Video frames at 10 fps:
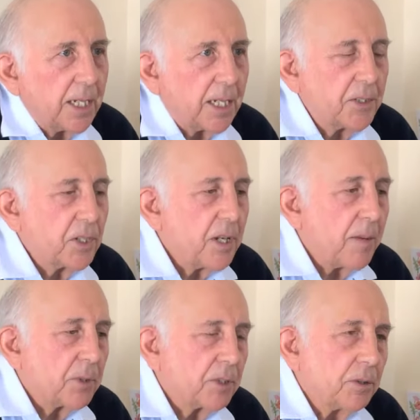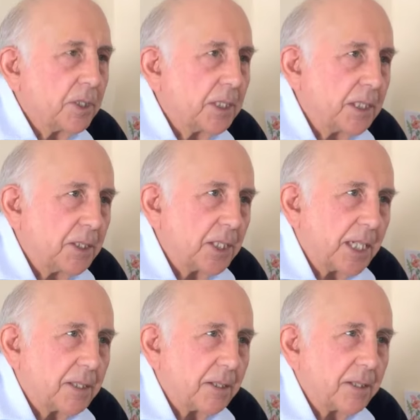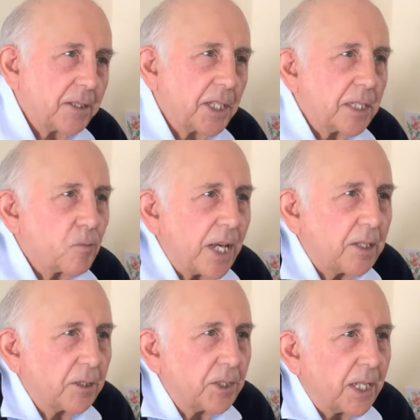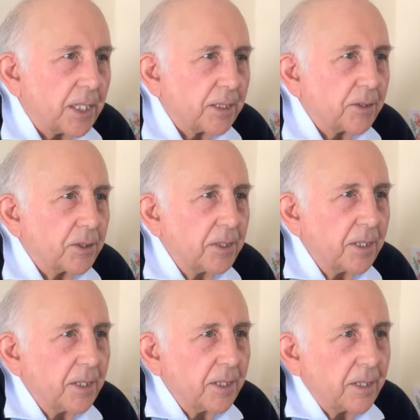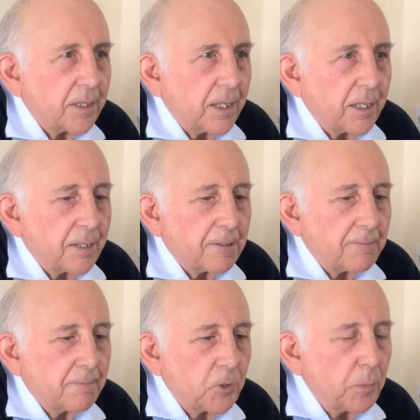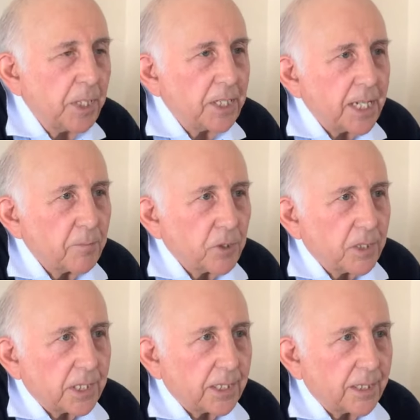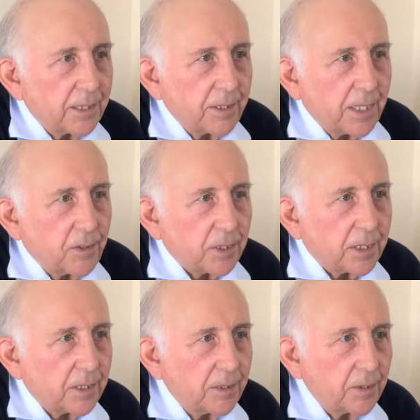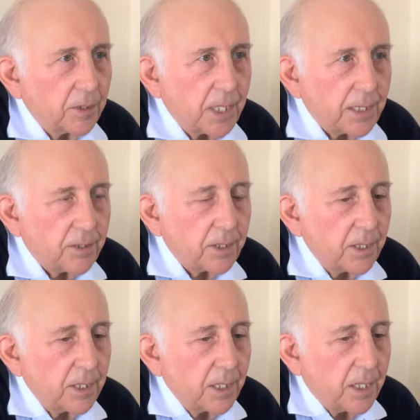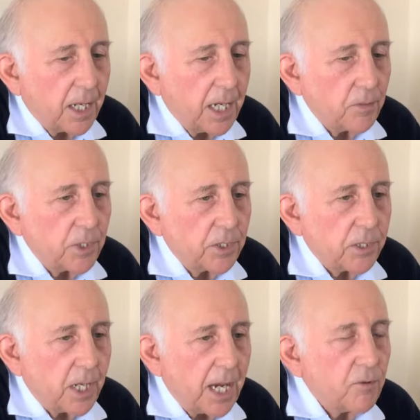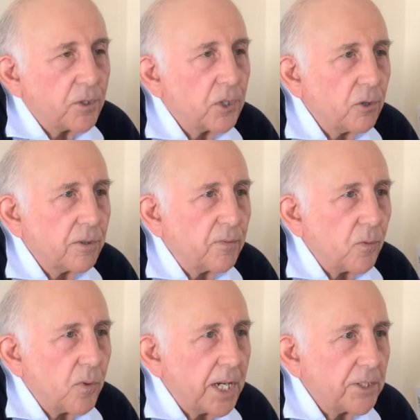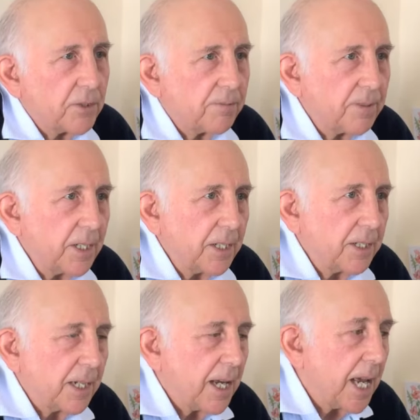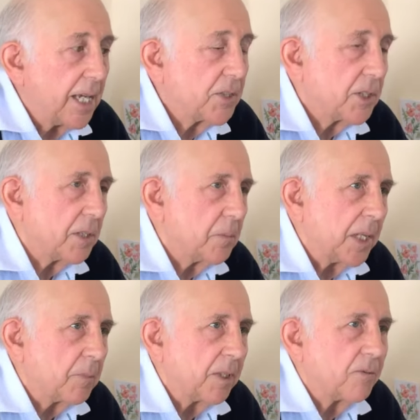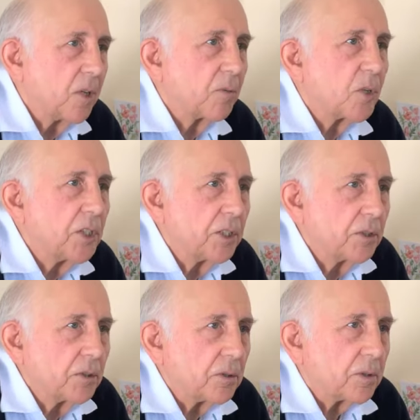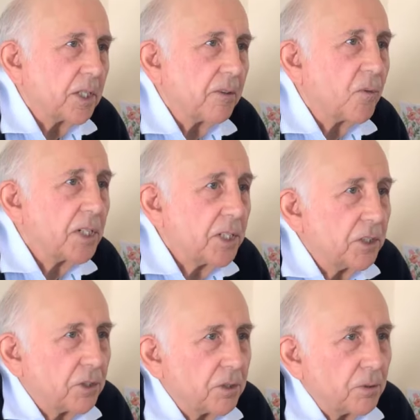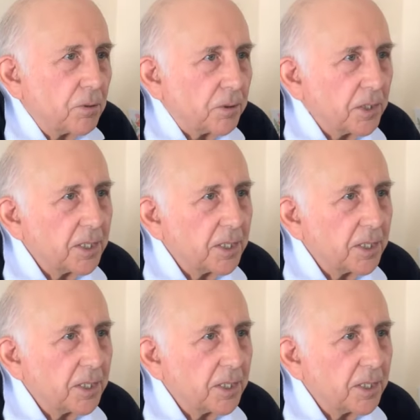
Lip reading: It's an opportunity to get recognized, to be neighborly, etc. So that's I always look for ways of asking people, what do you do? What did you do?